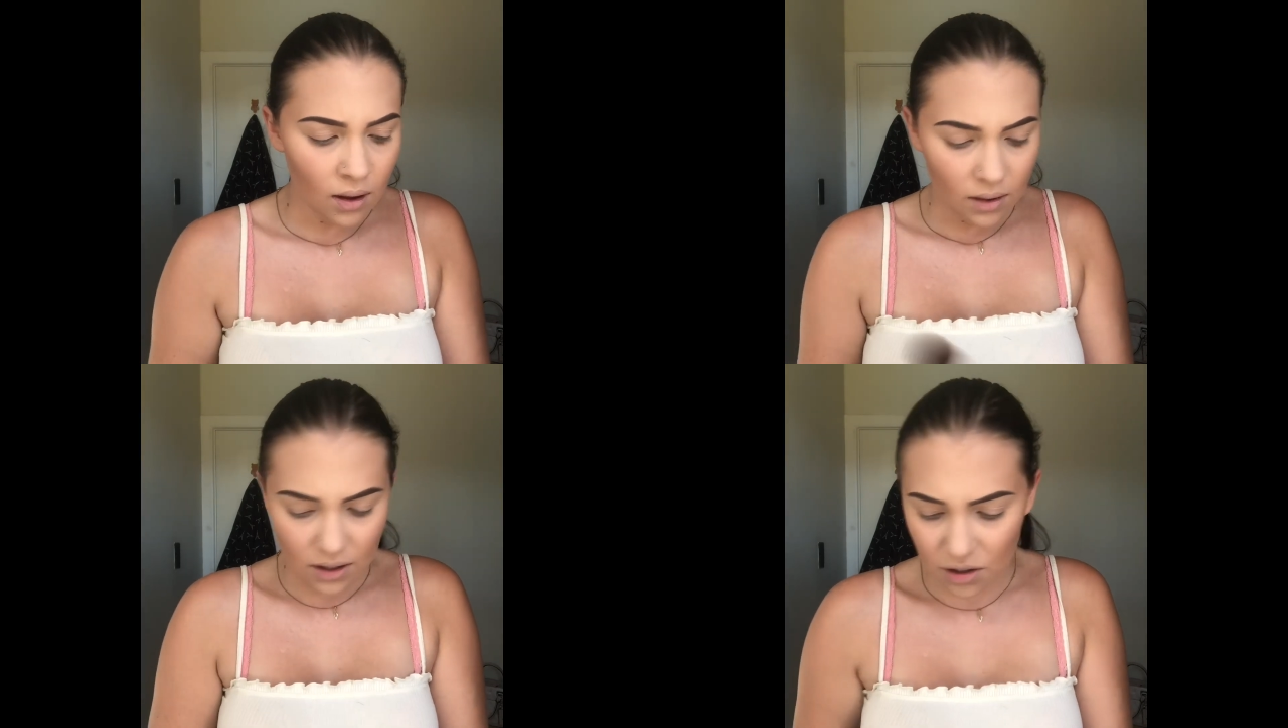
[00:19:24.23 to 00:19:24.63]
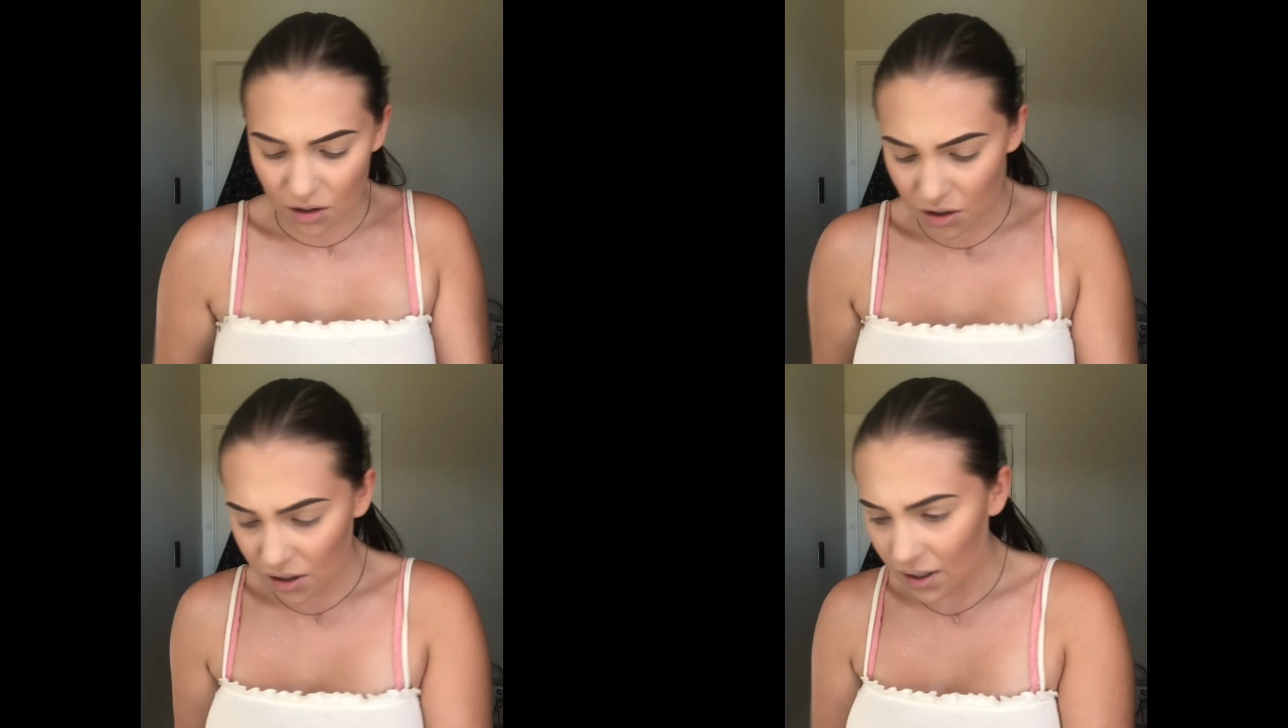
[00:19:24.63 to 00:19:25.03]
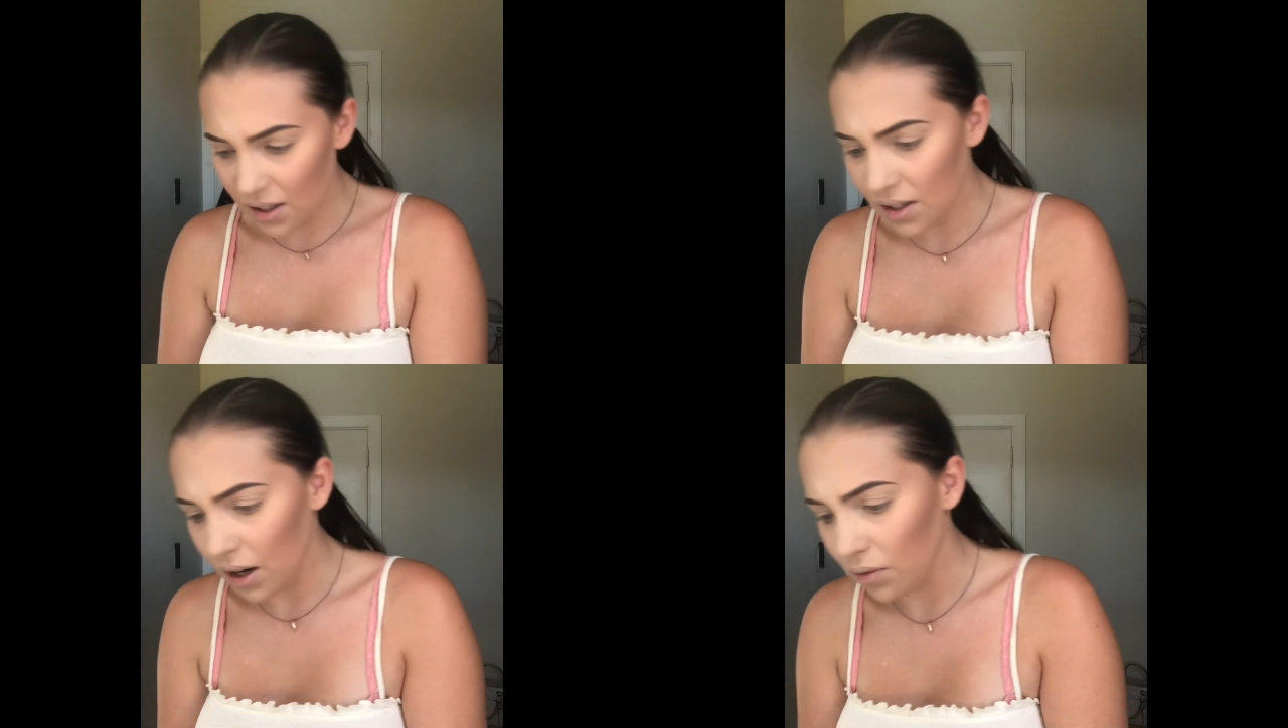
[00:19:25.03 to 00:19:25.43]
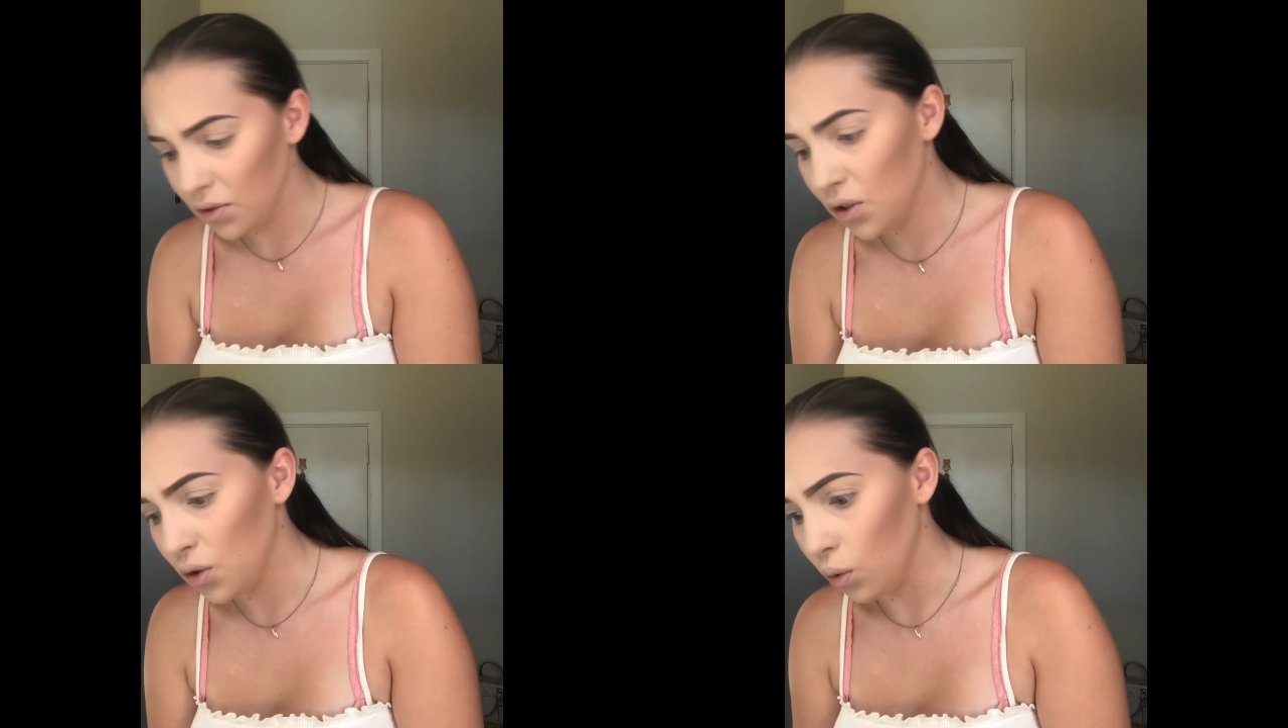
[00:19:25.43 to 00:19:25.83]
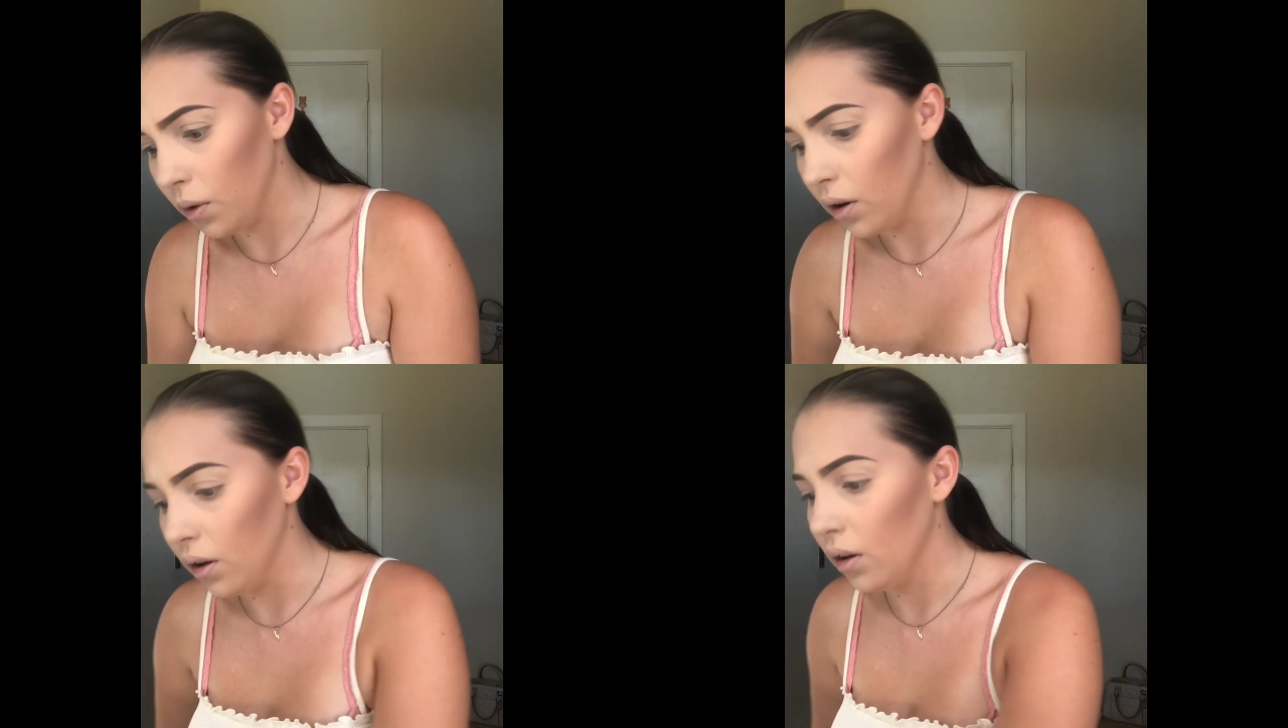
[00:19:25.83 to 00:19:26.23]
this is just a
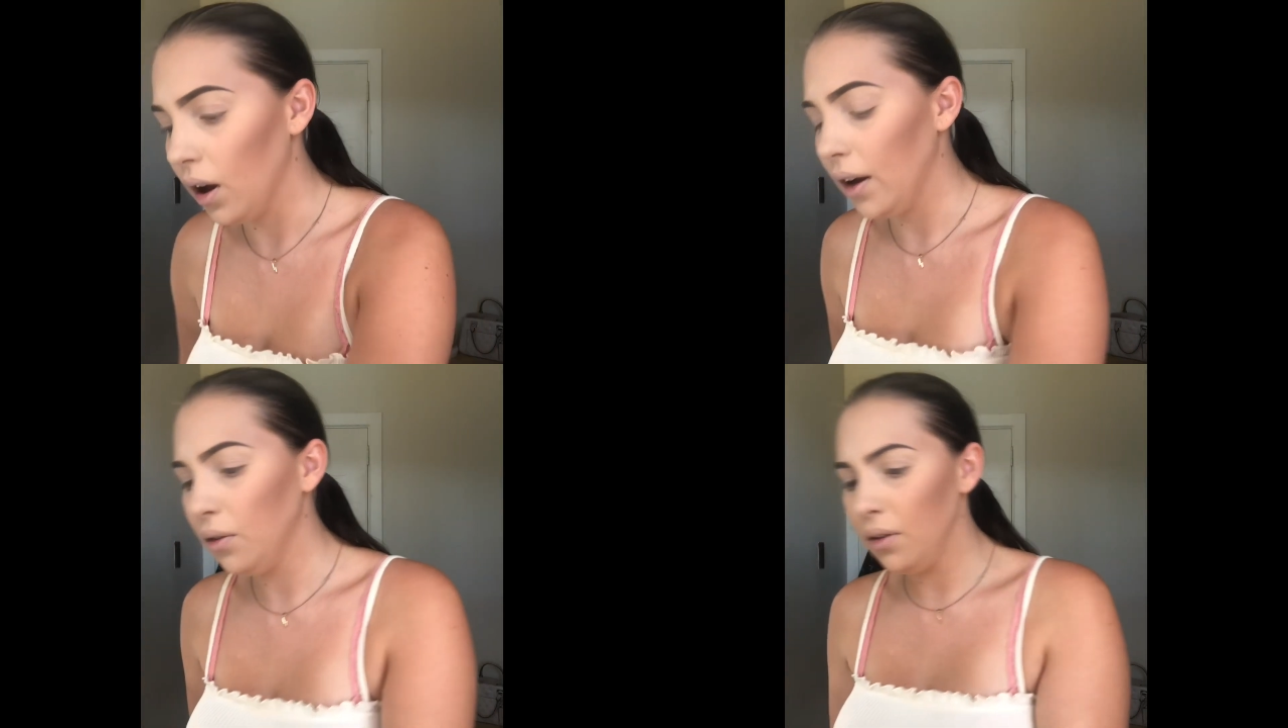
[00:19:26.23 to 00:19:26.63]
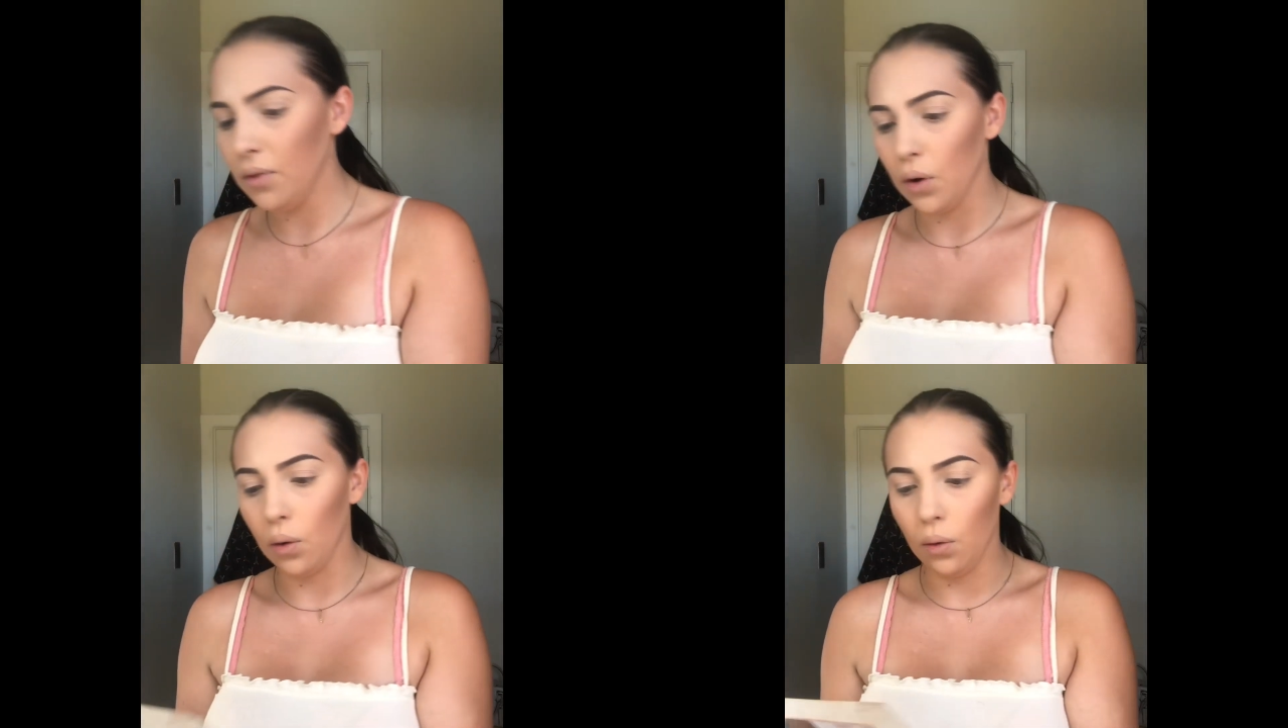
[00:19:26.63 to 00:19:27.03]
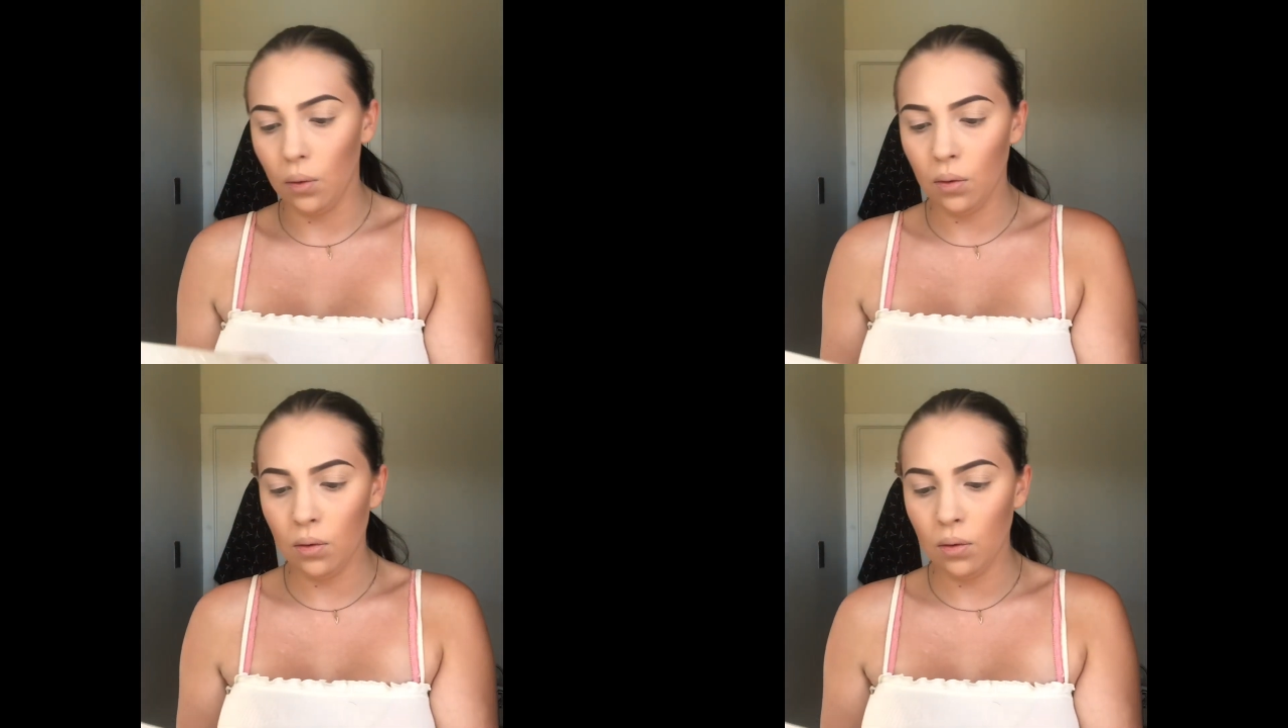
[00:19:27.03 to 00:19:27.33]
super, I don't even know,